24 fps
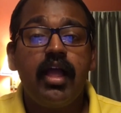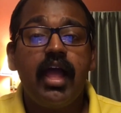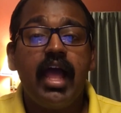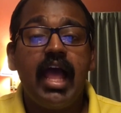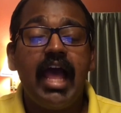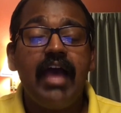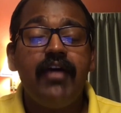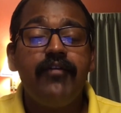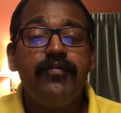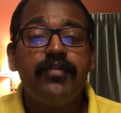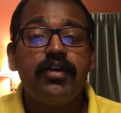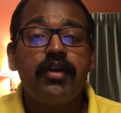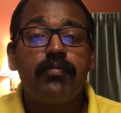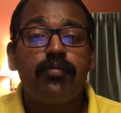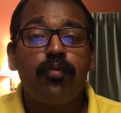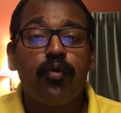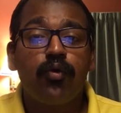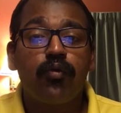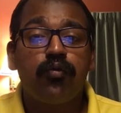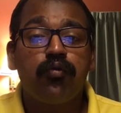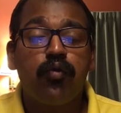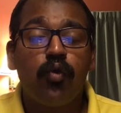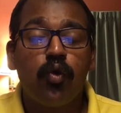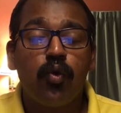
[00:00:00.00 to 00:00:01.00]
Having a
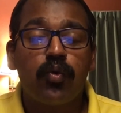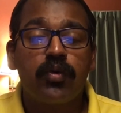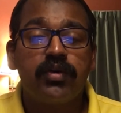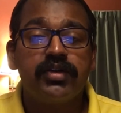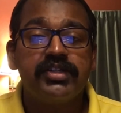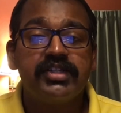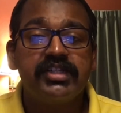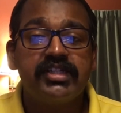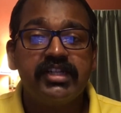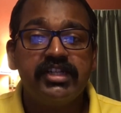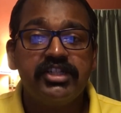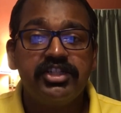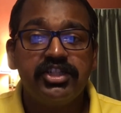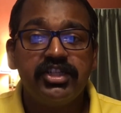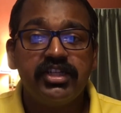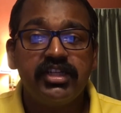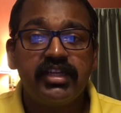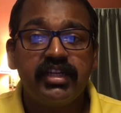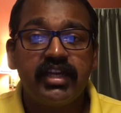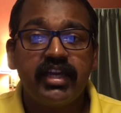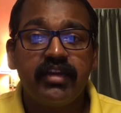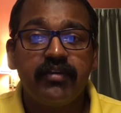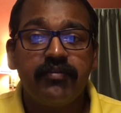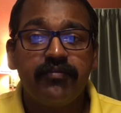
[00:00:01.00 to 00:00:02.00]
more forward
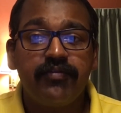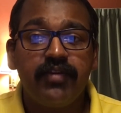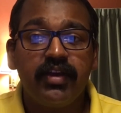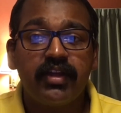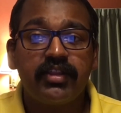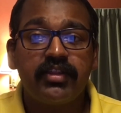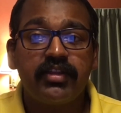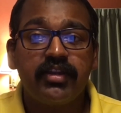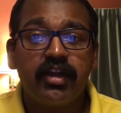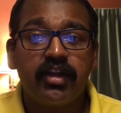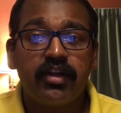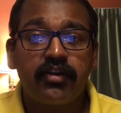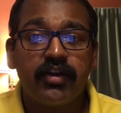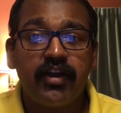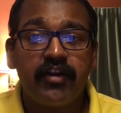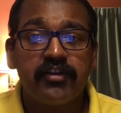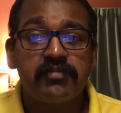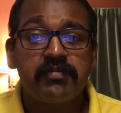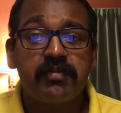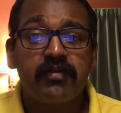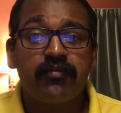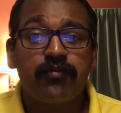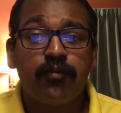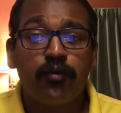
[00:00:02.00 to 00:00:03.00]
CG can affect the
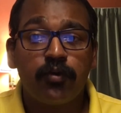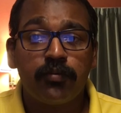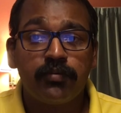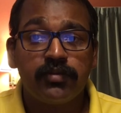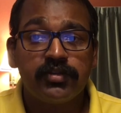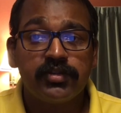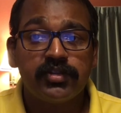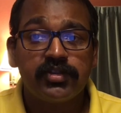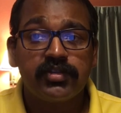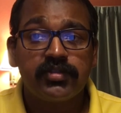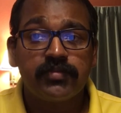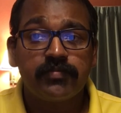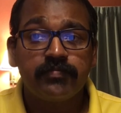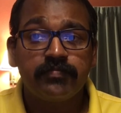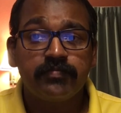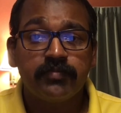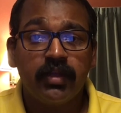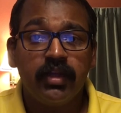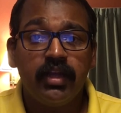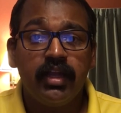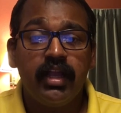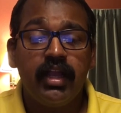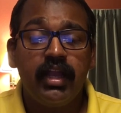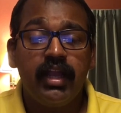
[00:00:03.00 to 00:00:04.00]
aircraft's performance.
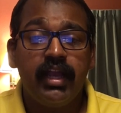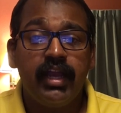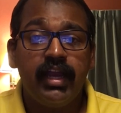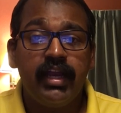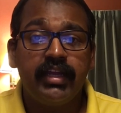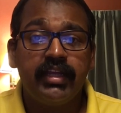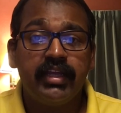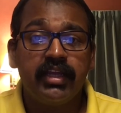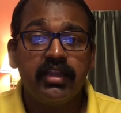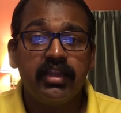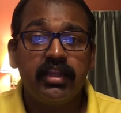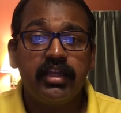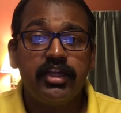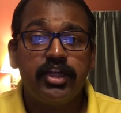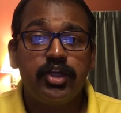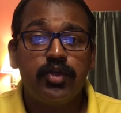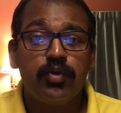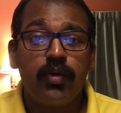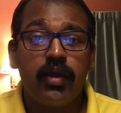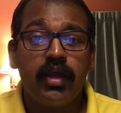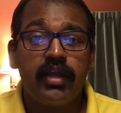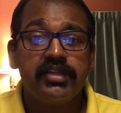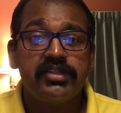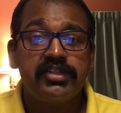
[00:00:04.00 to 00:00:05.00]
It can lead
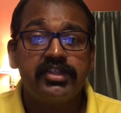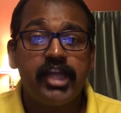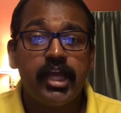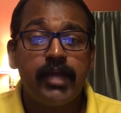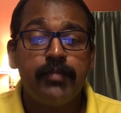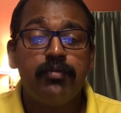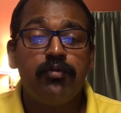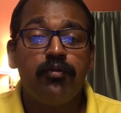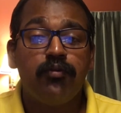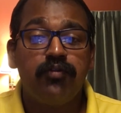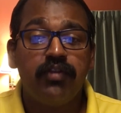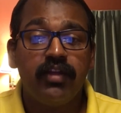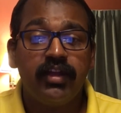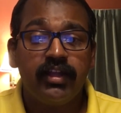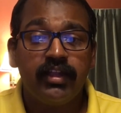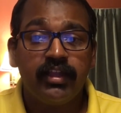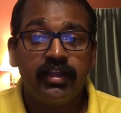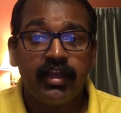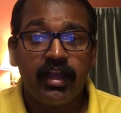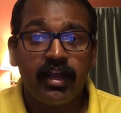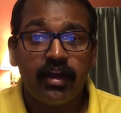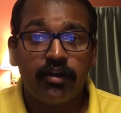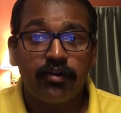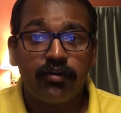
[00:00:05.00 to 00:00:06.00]
to a stable
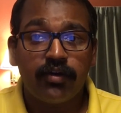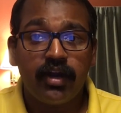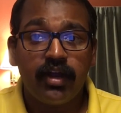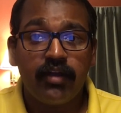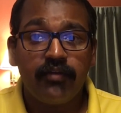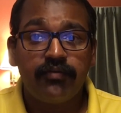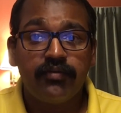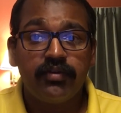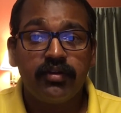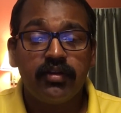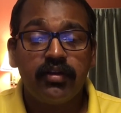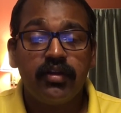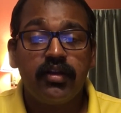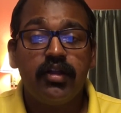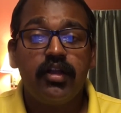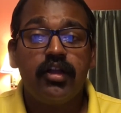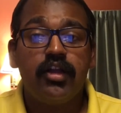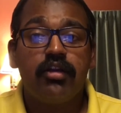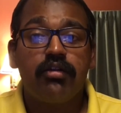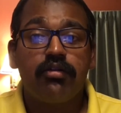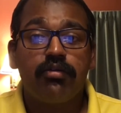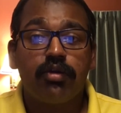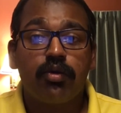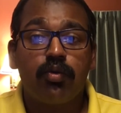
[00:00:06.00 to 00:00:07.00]
fleeting aircraft,
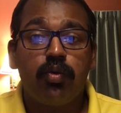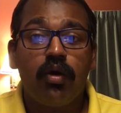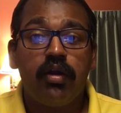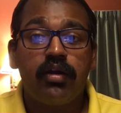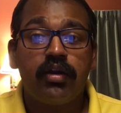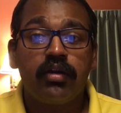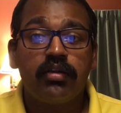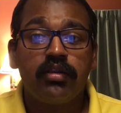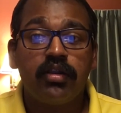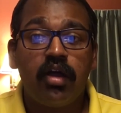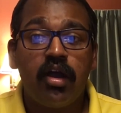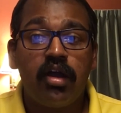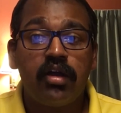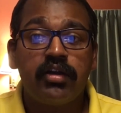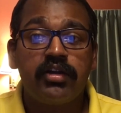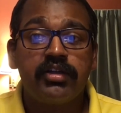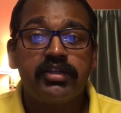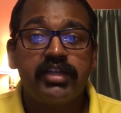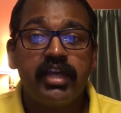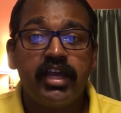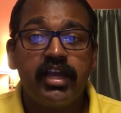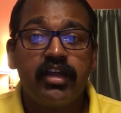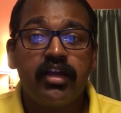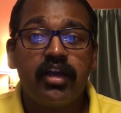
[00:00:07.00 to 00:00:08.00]
require a longer
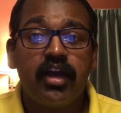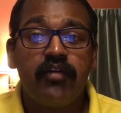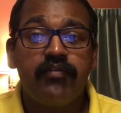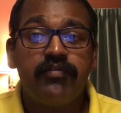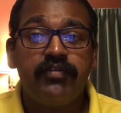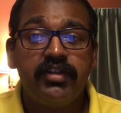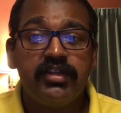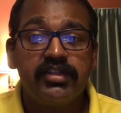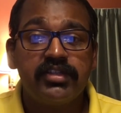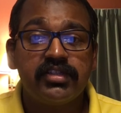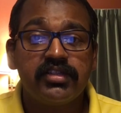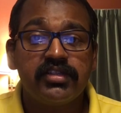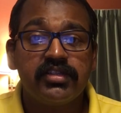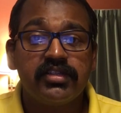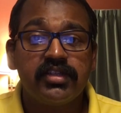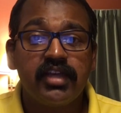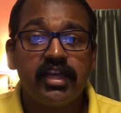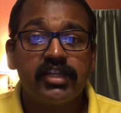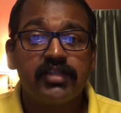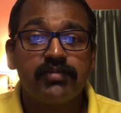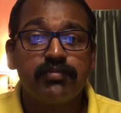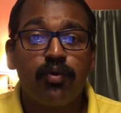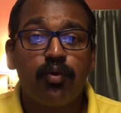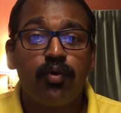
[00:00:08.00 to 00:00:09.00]
takeoff distance
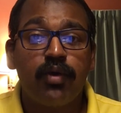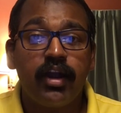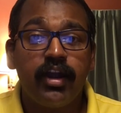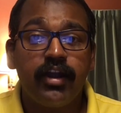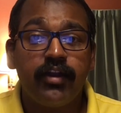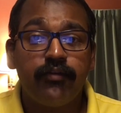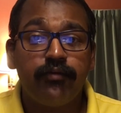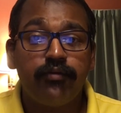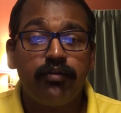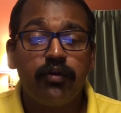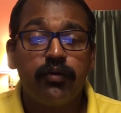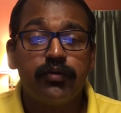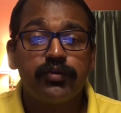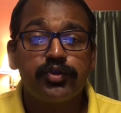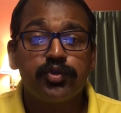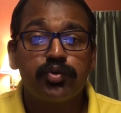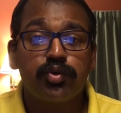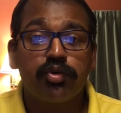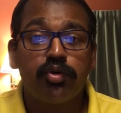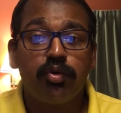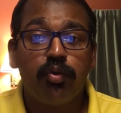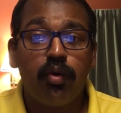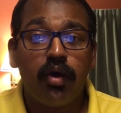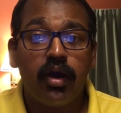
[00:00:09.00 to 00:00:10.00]
as more airflow is
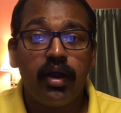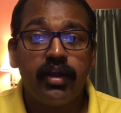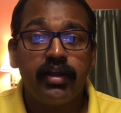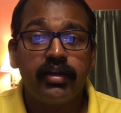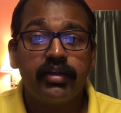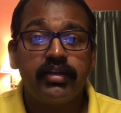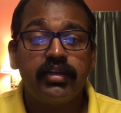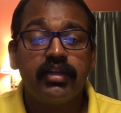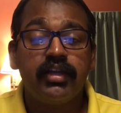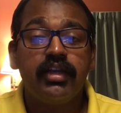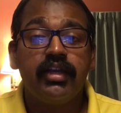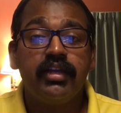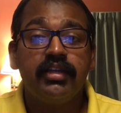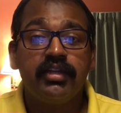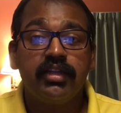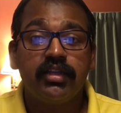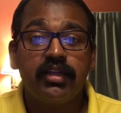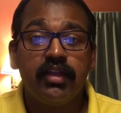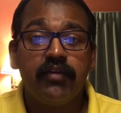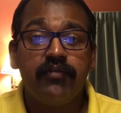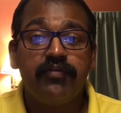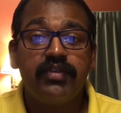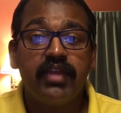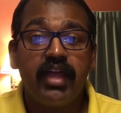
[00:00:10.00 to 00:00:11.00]
required to
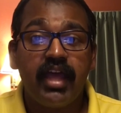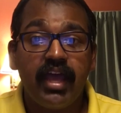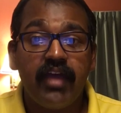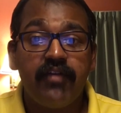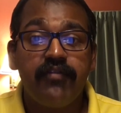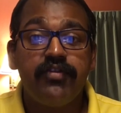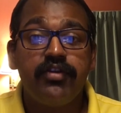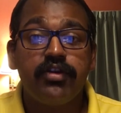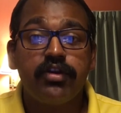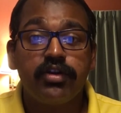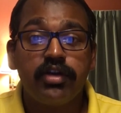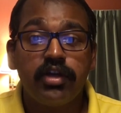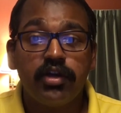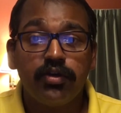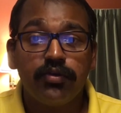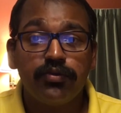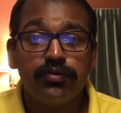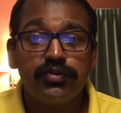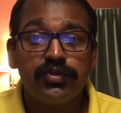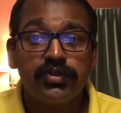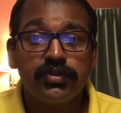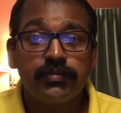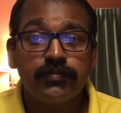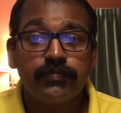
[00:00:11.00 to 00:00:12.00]
lift the heavier
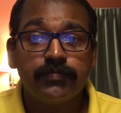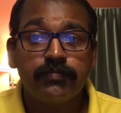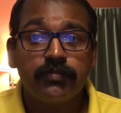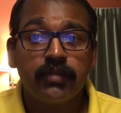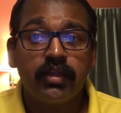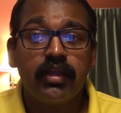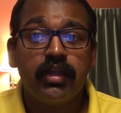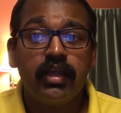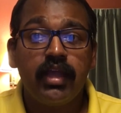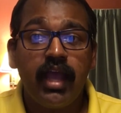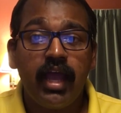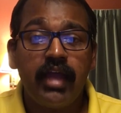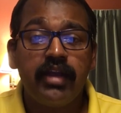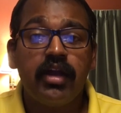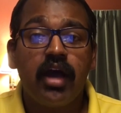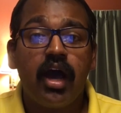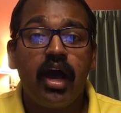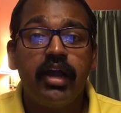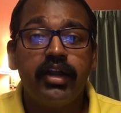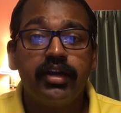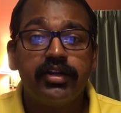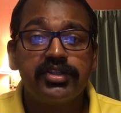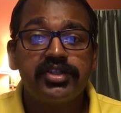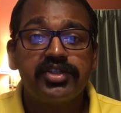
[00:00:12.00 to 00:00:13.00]
nose, and
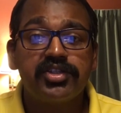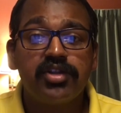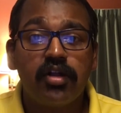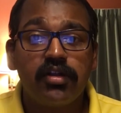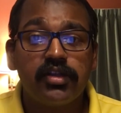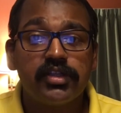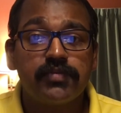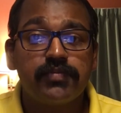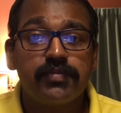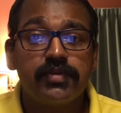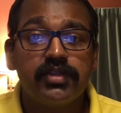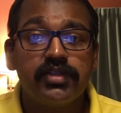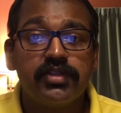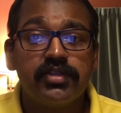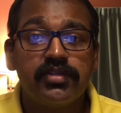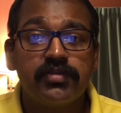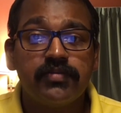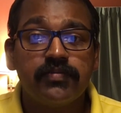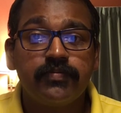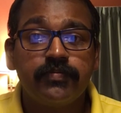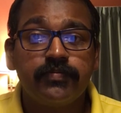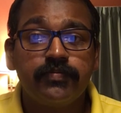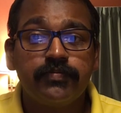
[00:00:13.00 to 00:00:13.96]
higher stall speeds.